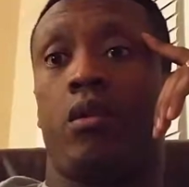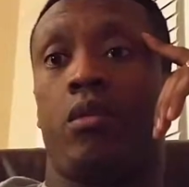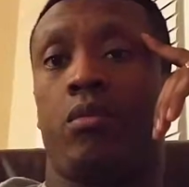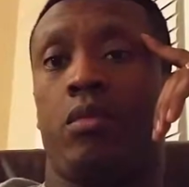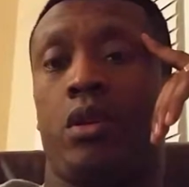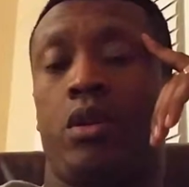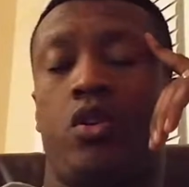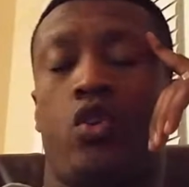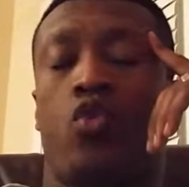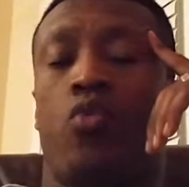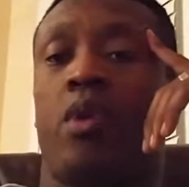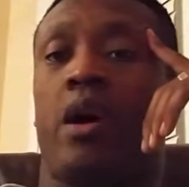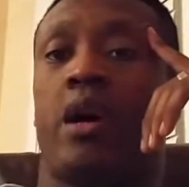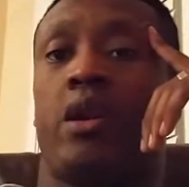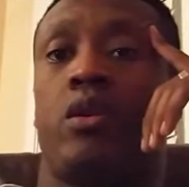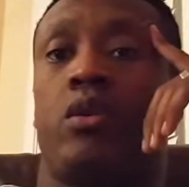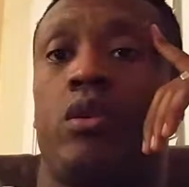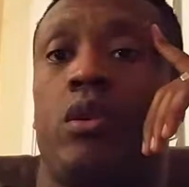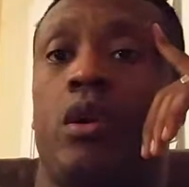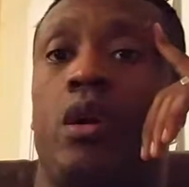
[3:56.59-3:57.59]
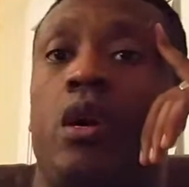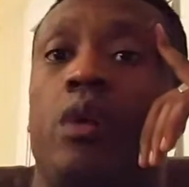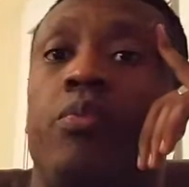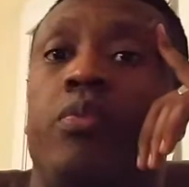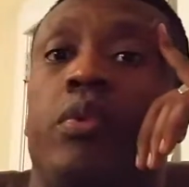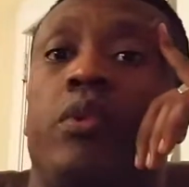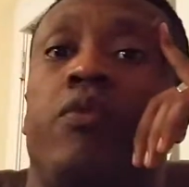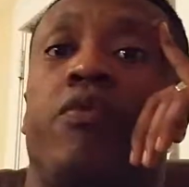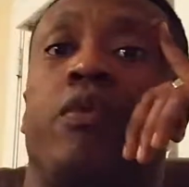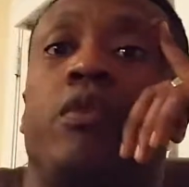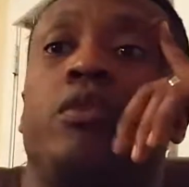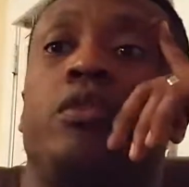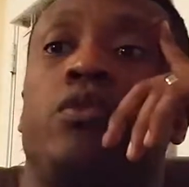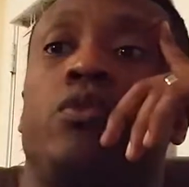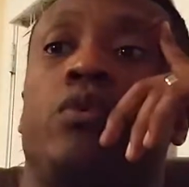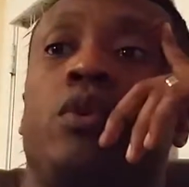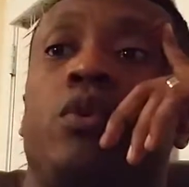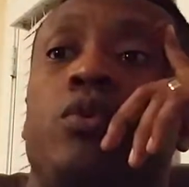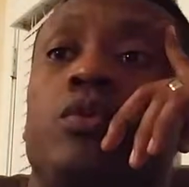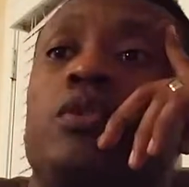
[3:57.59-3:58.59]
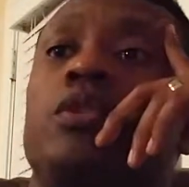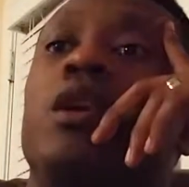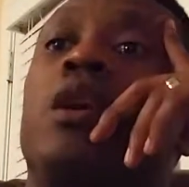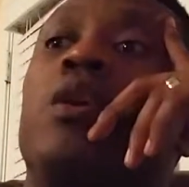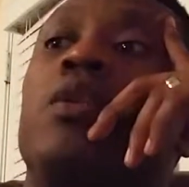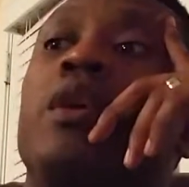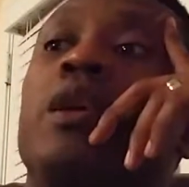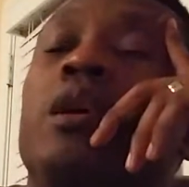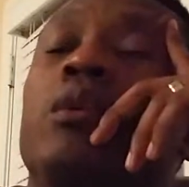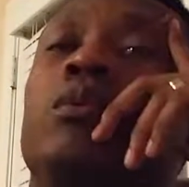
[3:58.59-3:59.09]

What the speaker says: But nobody on a couple of first rows saw that it